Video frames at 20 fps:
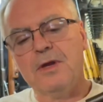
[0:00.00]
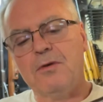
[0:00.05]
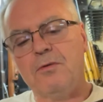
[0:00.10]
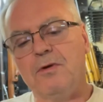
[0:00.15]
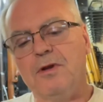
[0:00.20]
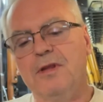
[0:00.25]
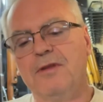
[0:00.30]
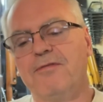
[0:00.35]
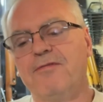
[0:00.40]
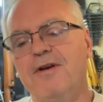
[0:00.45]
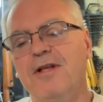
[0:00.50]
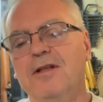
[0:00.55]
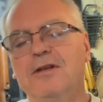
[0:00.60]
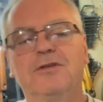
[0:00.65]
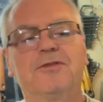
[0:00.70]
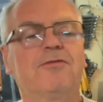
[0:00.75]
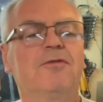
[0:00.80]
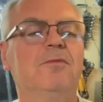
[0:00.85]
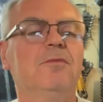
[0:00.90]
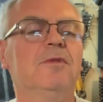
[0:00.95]
one of the fellas
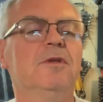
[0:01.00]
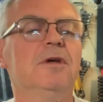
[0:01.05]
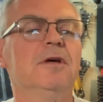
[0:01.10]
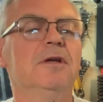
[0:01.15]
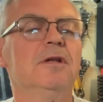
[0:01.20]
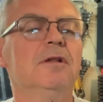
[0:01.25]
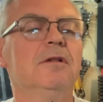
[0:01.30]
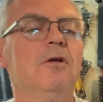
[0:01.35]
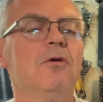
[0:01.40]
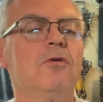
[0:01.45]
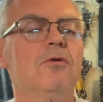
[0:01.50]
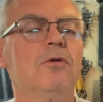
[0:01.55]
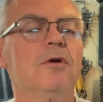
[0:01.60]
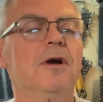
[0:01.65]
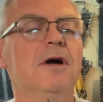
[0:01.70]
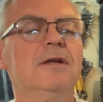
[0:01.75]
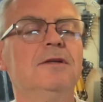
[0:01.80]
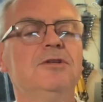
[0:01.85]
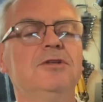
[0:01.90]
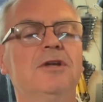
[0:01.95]
from the local
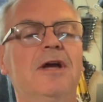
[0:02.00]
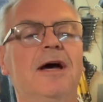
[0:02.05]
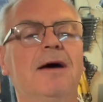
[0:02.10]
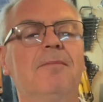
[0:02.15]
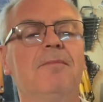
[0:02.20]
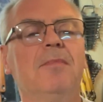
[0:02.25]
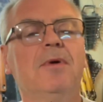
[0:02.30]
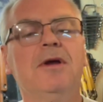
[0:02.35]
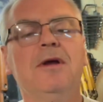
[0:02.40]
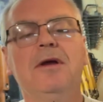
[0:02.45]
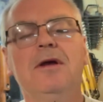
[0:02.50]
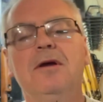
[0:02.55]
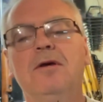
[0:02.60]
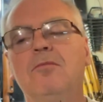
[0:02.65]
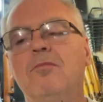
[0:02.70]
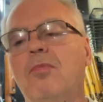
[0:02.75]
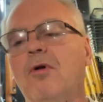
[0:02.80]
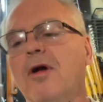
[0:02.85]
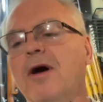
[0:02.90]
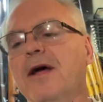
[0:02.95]
gun shop
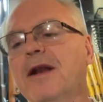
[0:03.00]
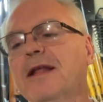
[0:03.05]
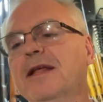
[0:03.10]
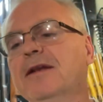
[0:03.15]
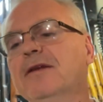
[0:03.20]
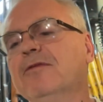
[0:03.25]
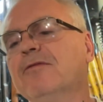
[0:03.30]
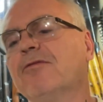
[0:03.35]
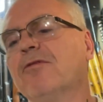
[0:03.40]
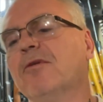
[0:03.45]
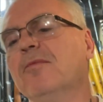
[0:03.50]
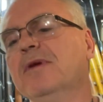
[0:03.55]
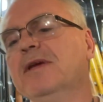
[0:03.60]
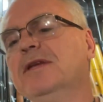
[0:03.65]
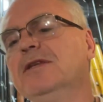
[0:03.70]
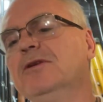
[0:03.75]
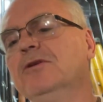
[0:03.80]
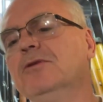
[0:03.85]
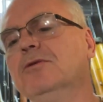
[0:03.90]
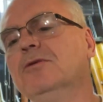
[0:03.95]
brought in for me
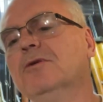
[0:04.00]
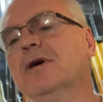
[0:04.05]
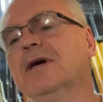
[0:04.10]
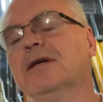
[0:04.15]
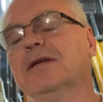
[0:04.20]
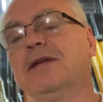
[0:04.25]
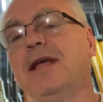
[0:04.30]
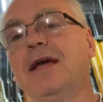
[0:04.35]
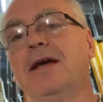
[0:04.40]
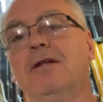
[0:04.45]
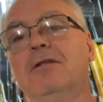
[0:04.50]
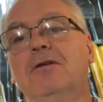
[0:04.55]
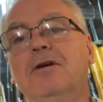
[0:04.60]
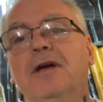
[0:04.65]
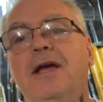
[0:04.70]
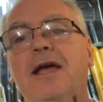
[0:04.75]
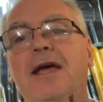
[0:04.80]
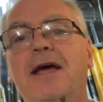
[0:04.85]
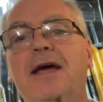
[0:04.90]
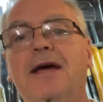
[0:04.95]
to uh, take a
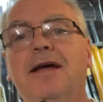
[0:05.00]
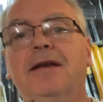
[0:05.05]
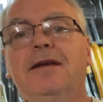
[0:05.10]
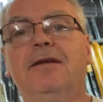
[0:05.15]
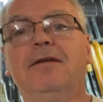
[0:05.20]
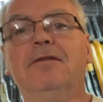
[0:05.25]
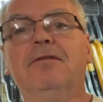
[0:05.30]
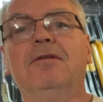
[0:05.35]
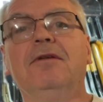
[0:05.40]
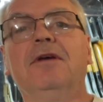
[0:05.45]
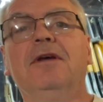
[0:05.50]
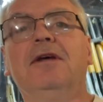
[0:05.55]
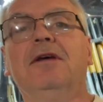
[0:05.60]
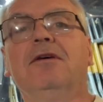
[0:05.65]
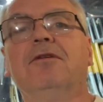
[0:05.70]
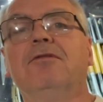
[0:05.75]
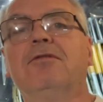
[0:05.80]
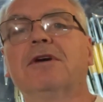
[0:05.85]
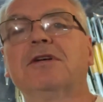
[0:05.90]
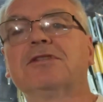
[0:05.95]
look at and
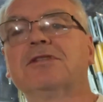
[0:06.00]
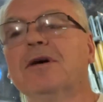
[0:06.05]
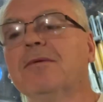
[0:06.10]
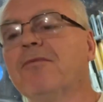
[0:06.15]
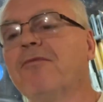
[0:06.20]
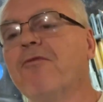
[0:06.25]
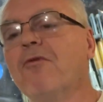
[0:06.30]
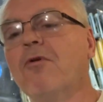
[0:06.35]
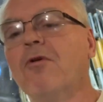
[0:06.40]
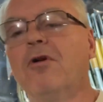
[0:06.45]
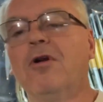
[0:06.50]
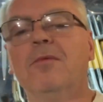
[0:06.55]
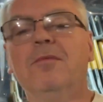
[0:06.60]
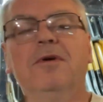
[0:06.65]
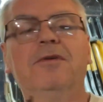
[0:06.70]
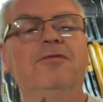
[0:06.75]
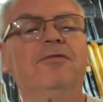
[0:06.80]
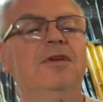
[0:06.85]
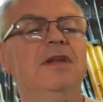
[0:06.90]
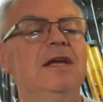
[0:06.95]
fix up for them
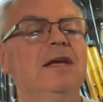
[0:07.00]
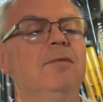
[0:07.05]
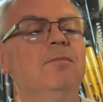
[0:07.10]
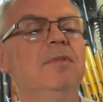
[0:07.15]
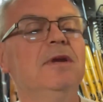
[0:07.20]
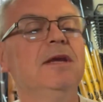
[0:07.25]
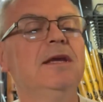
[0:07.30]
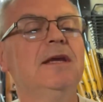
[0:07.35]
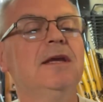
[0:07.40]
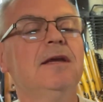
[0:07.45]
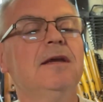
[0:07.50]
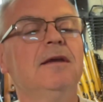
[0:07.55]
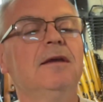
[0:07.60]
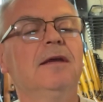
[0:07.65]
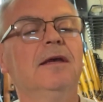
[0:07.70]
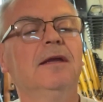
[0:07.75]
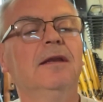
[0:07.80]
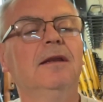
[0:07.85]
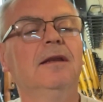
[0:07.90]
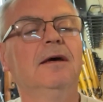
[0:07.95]
if need be,
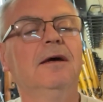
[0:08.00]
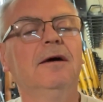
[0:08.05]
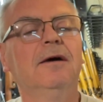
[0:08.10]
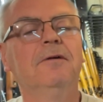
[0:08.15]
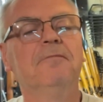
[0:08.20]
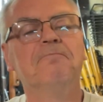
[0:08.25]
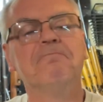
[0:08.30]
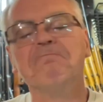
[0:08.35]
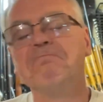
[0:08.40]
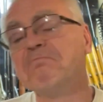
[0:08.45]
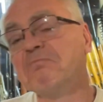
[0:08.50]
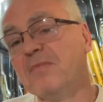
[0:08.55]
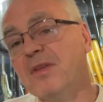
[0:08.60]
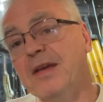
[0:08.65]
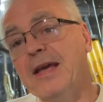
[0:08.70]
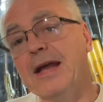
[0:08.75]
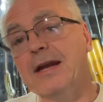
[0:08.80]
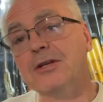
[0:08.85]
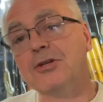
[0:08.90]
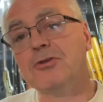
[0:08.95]
and uh, I
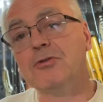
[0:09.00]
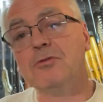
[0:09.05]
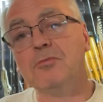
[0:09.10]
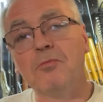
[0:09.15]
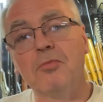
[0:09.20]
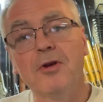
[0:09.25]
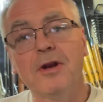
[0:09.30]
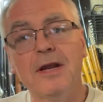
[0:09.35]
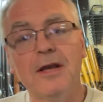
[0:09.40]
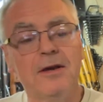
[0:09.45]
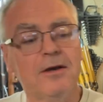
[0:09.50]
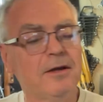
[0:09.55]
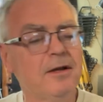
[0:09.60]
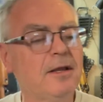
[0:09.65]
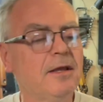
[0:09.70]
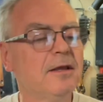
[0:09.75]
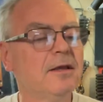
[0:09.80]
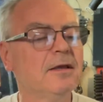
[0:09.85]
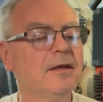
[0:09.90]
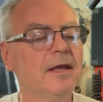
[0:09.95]
got it shooting pretty good,
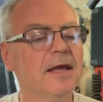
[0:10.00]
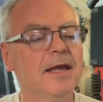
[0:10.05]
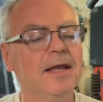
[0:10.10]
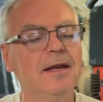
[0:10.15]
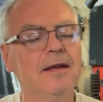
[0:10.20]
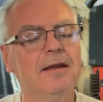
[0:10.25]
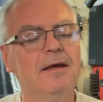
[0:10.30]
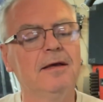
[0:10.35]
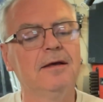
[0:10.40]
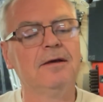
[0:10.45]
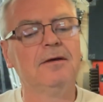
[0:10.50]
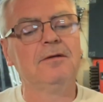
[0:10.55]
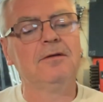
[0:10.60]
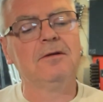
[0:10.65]
and uh,